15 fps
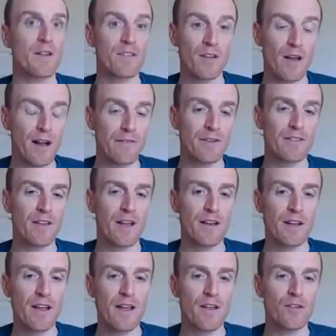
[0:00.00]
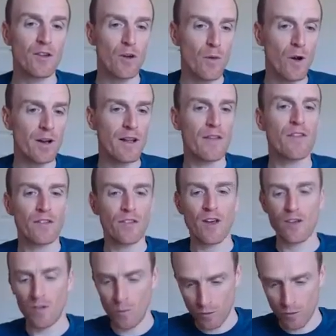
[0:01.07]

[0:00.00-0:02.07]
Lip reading: cycling for 10 years, I'd get the session,